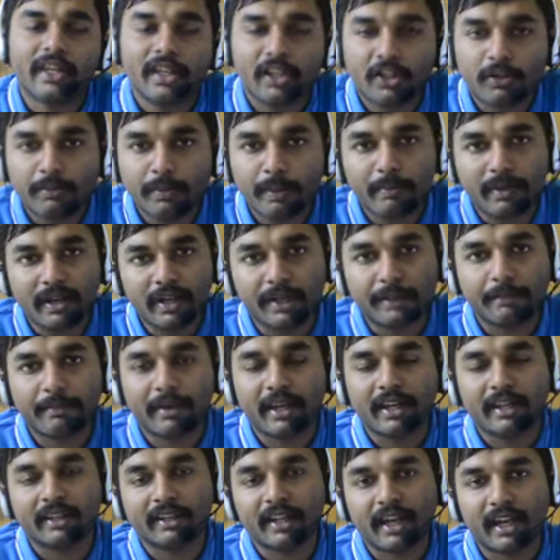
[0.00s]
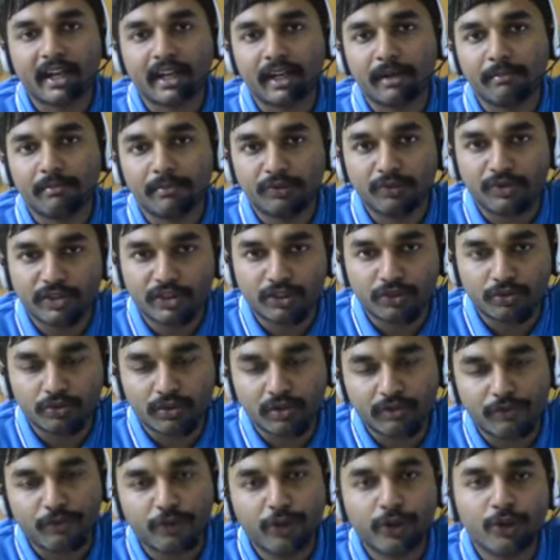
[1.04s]
you'll be multiplying that number with the total
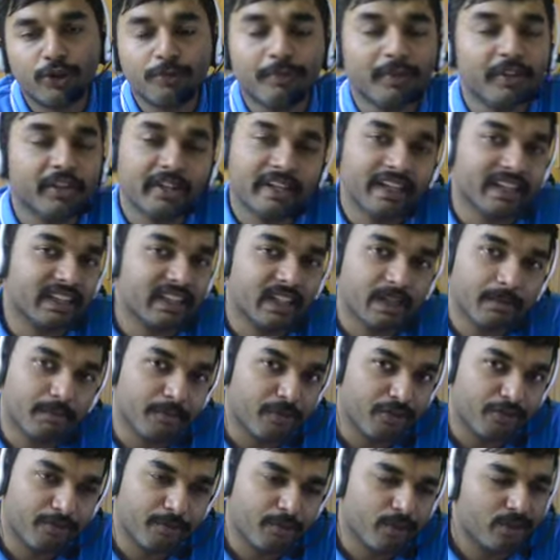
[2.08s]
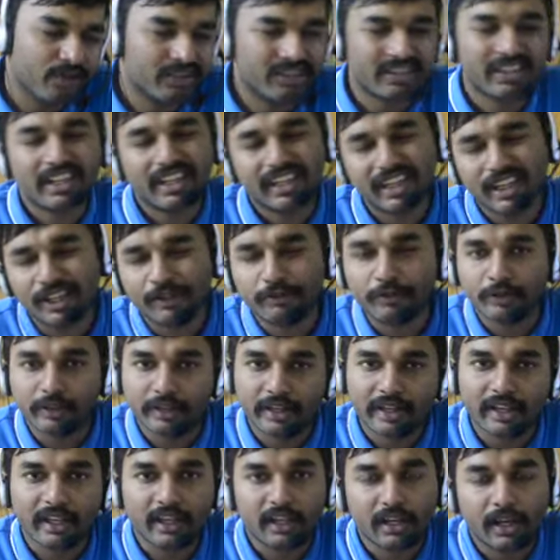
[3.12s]
volume, and you'll get the number of balls, give and
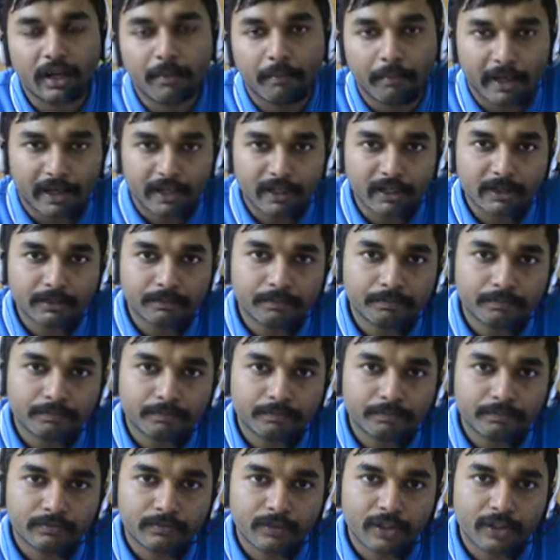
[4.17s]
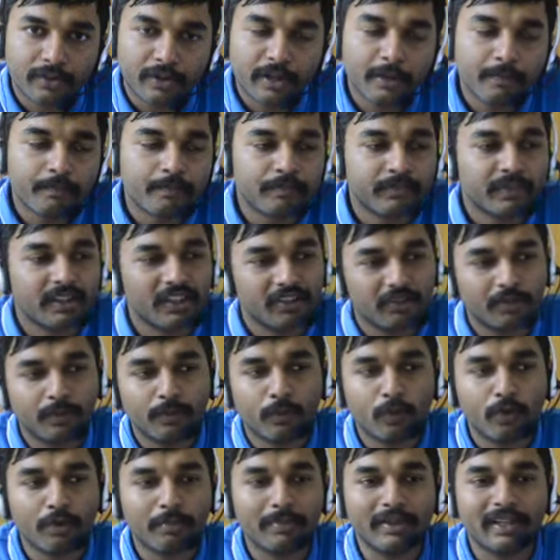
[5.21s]
take a bit, right? They
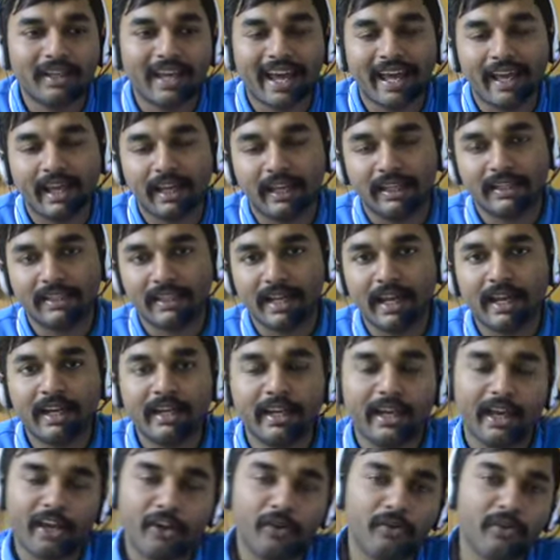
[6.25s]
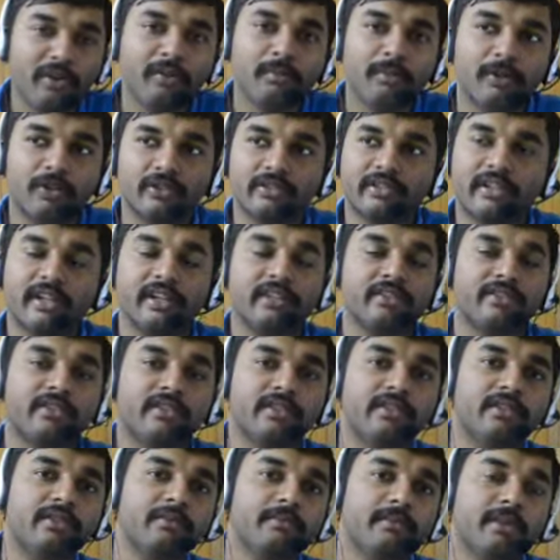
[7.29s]
won't be exactly accurate because the
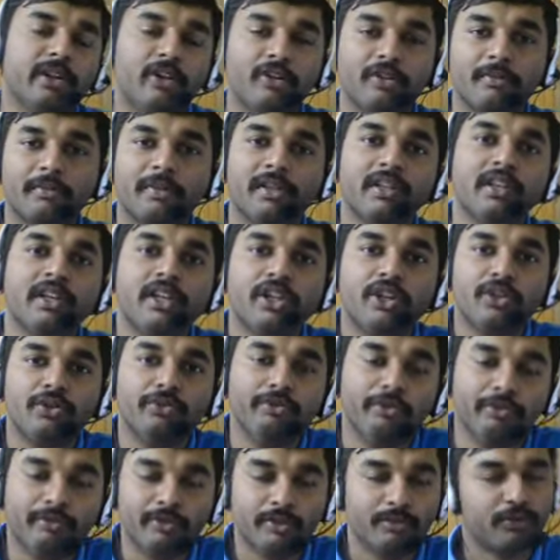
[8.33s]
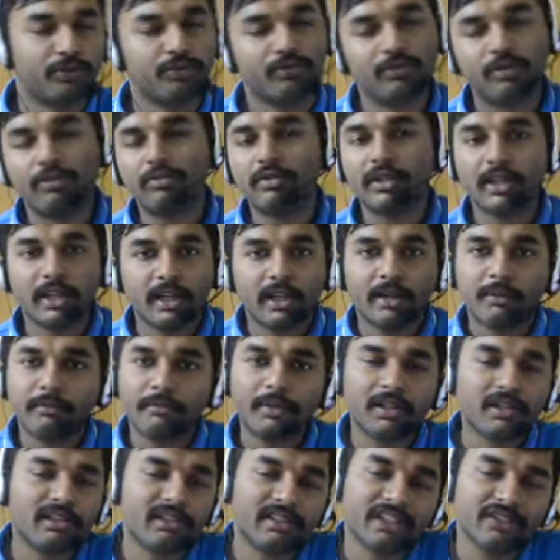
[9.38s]
density may not be uniform throughout,
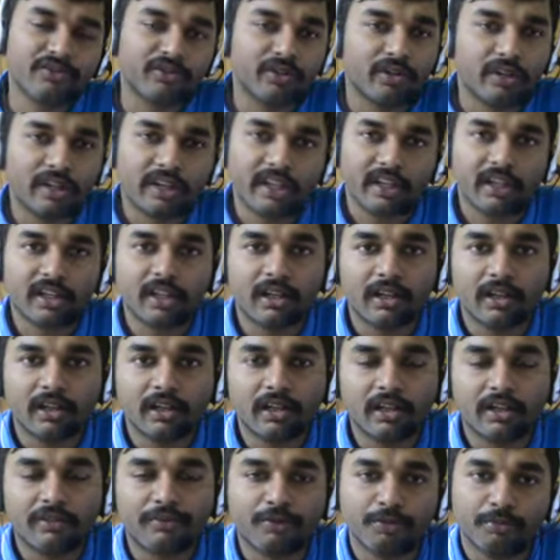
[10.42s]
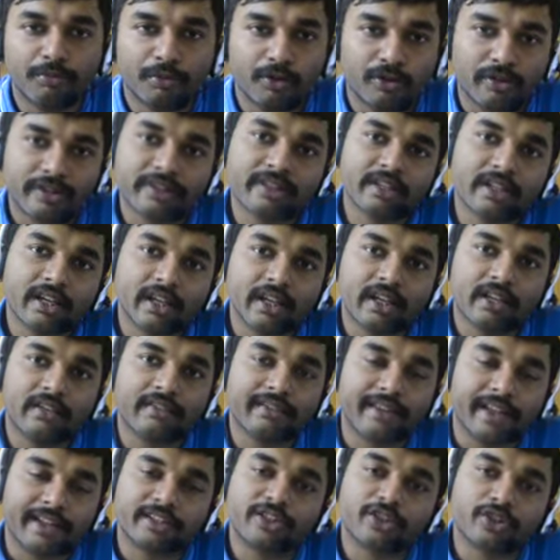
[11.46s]
but give or take a few balls,
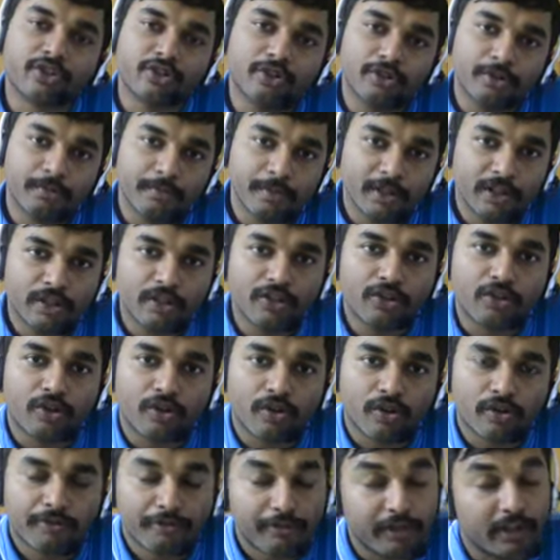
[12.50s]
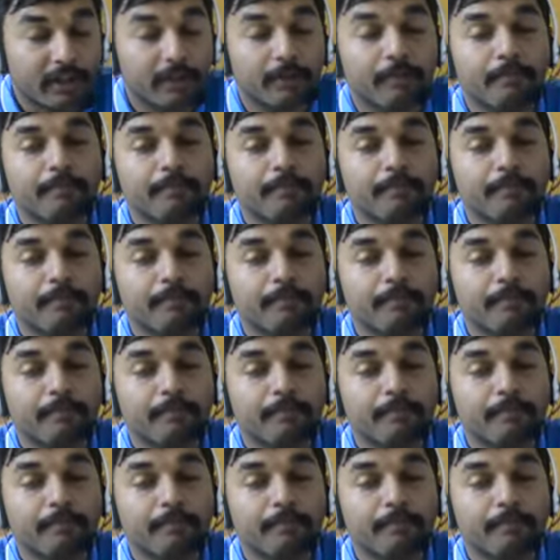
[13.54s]
that's going to be your figure